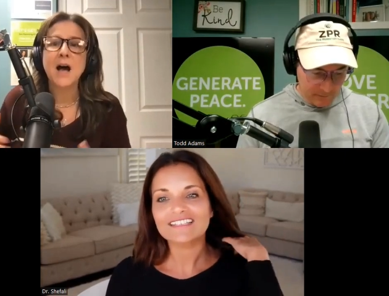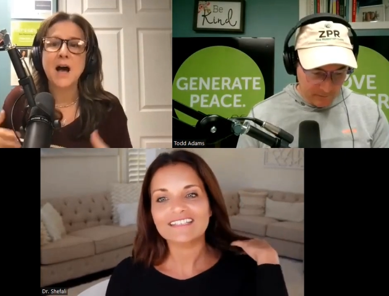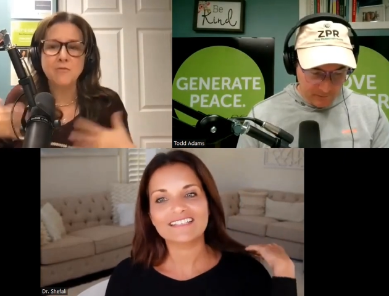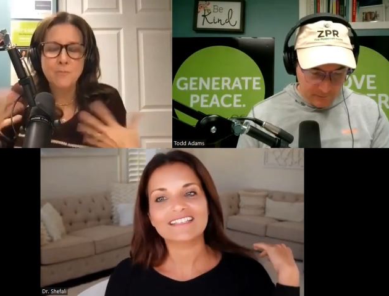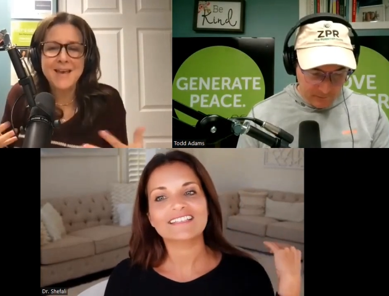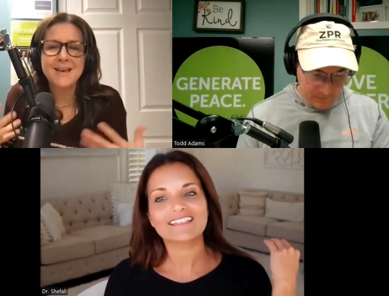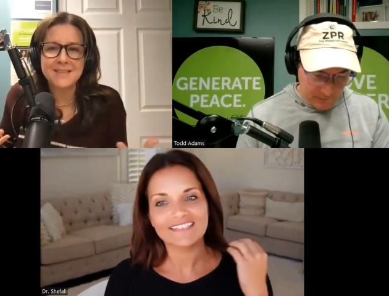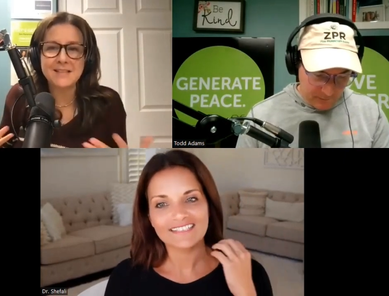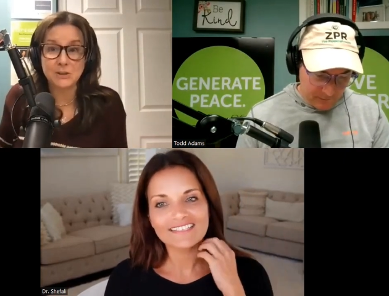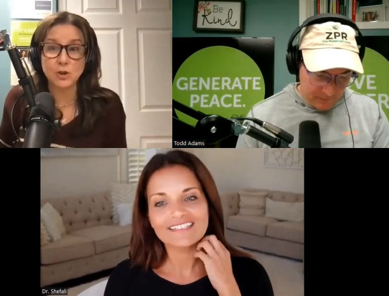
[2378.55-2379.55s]
Speaker 1: of make
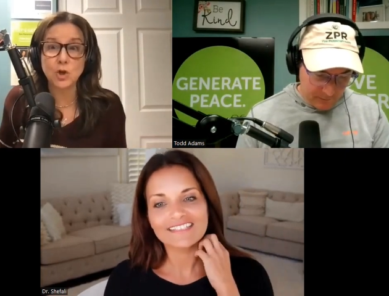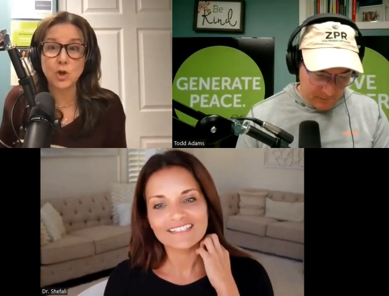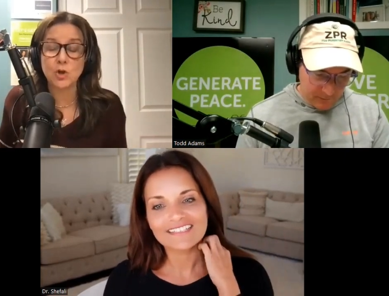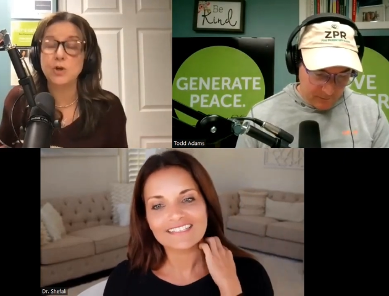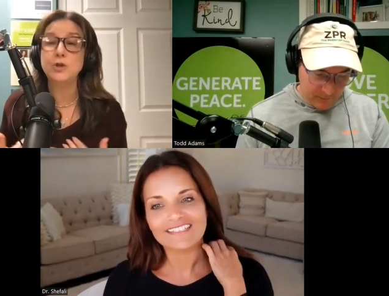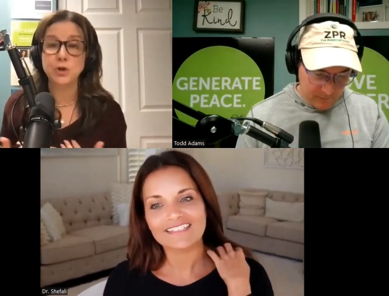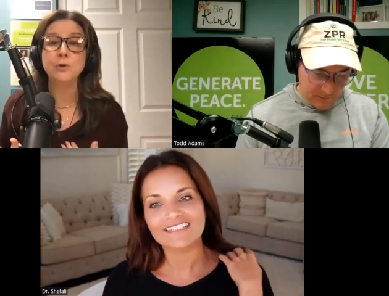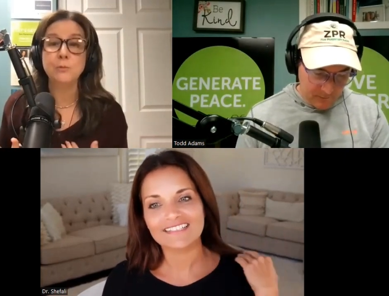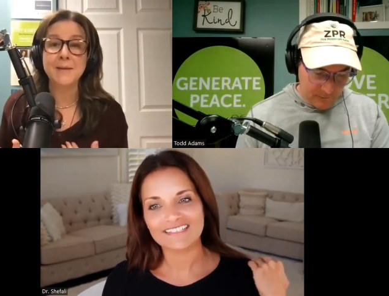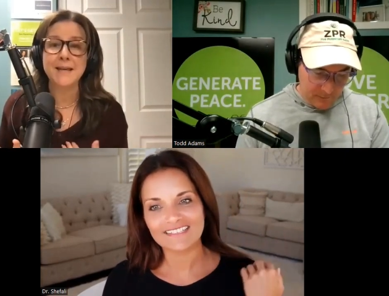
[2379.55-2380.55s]
this look good
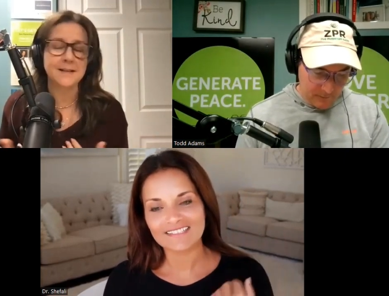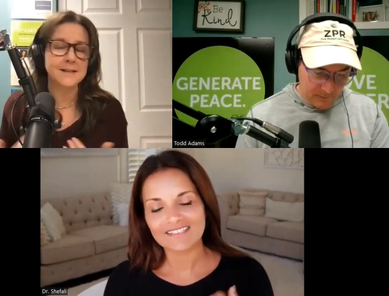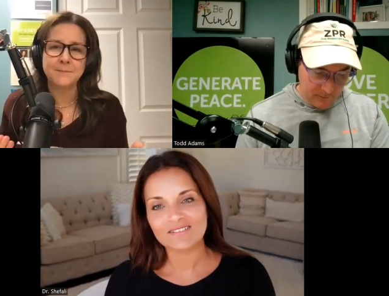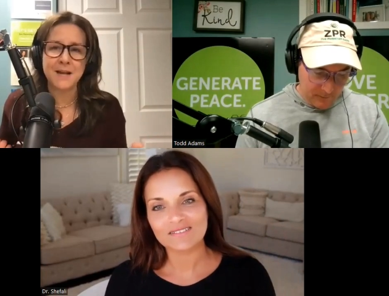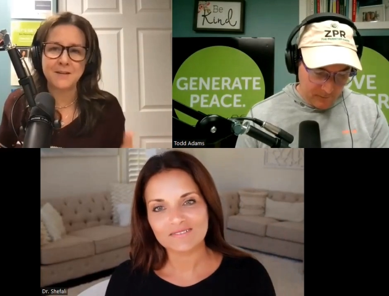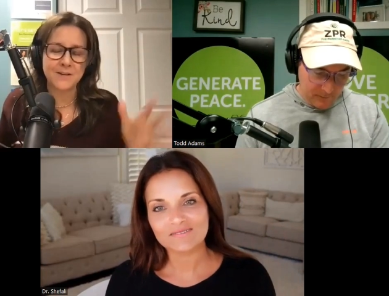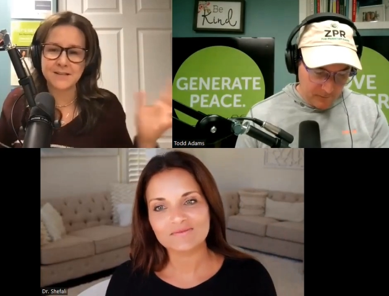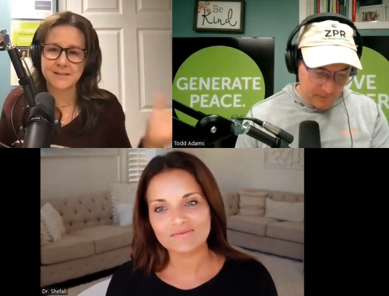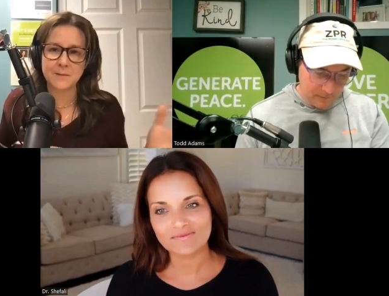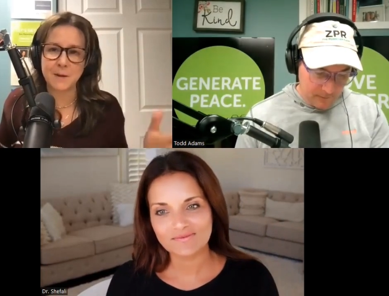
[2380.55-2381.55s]
to me because i'm not even
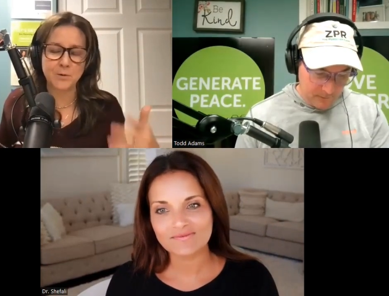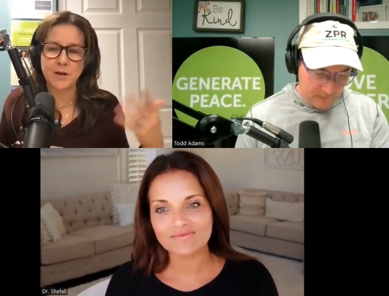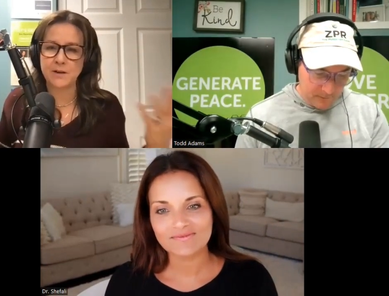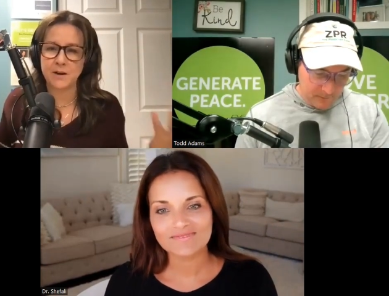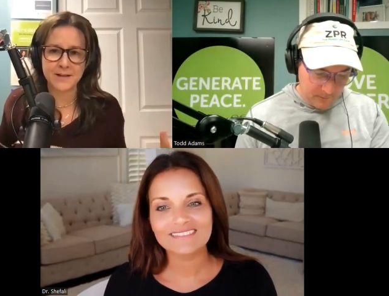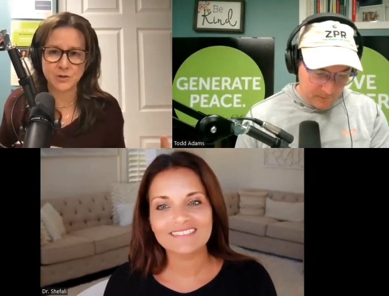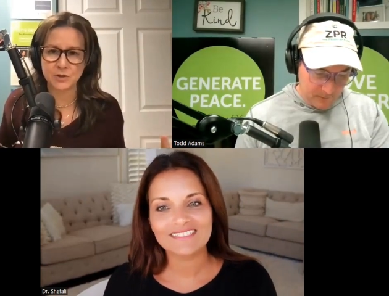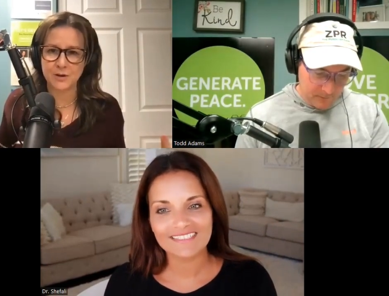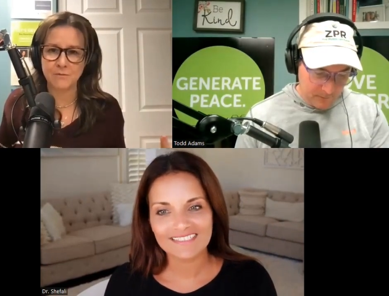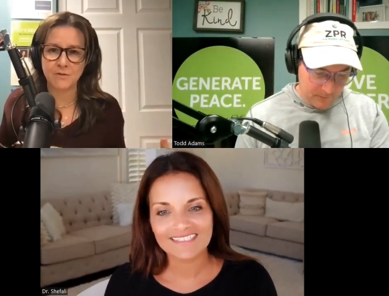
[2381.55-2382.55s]
it's not about putting it on
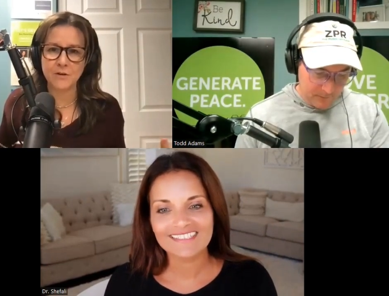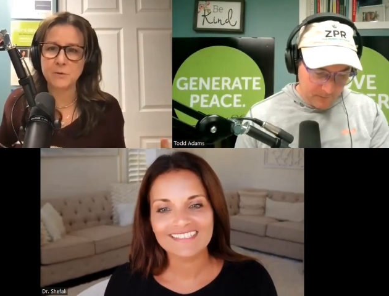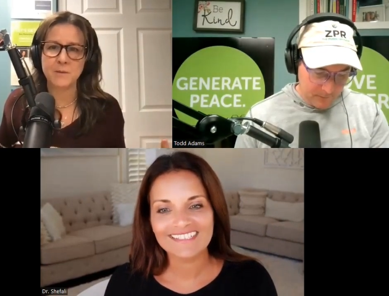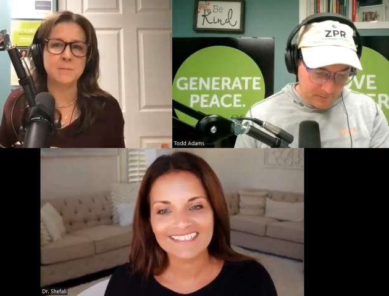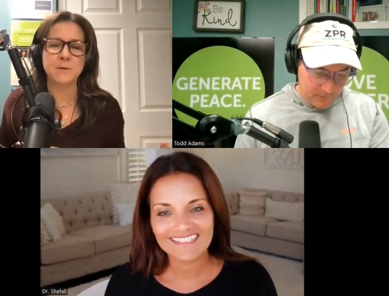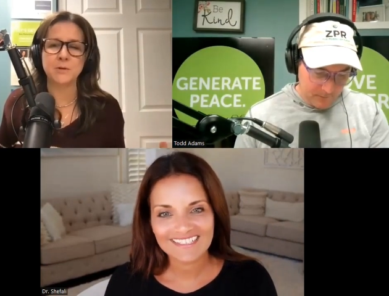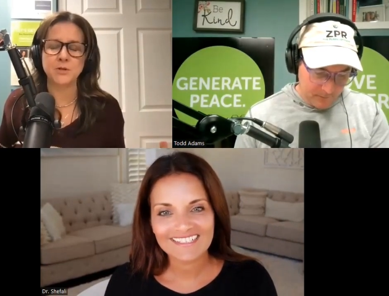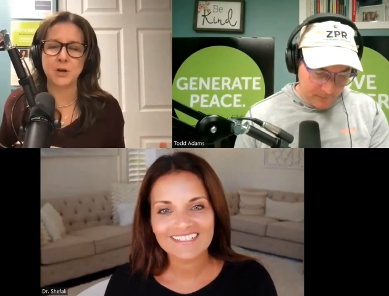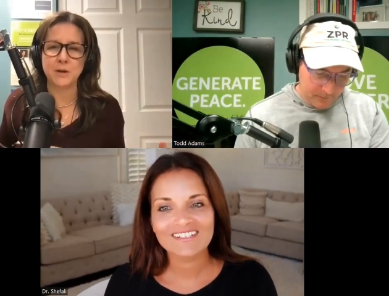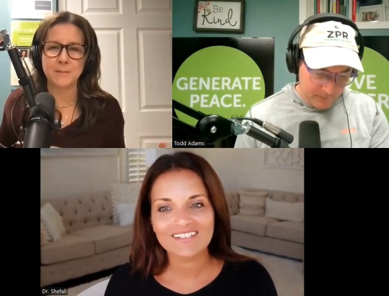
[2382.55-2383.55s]
instagram for other people or
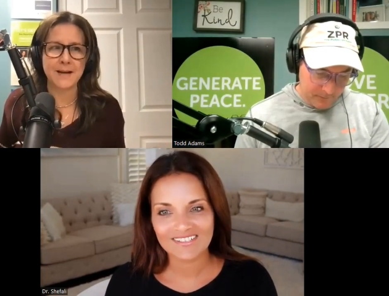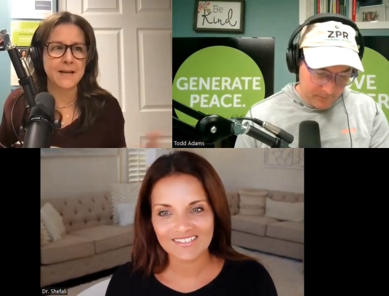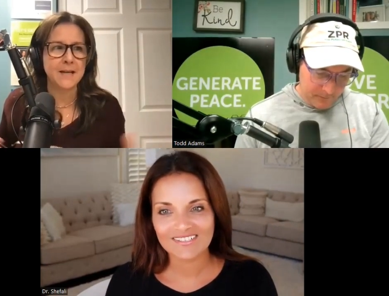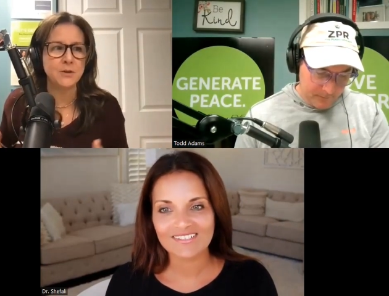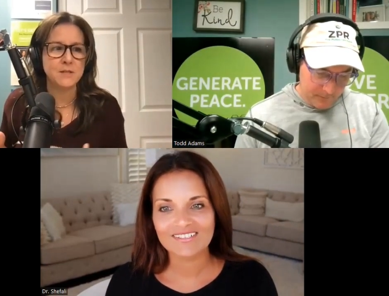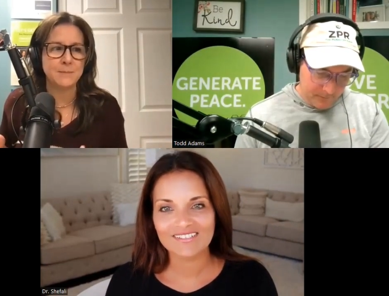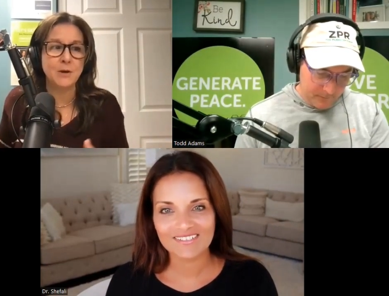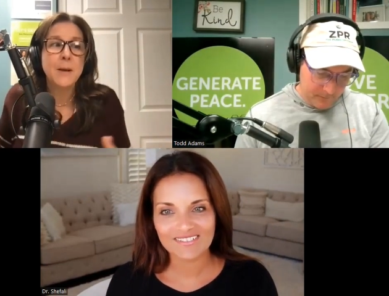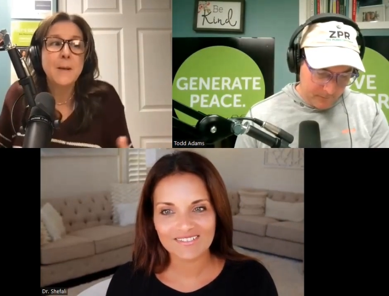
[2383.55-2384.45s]
talking about it here it's about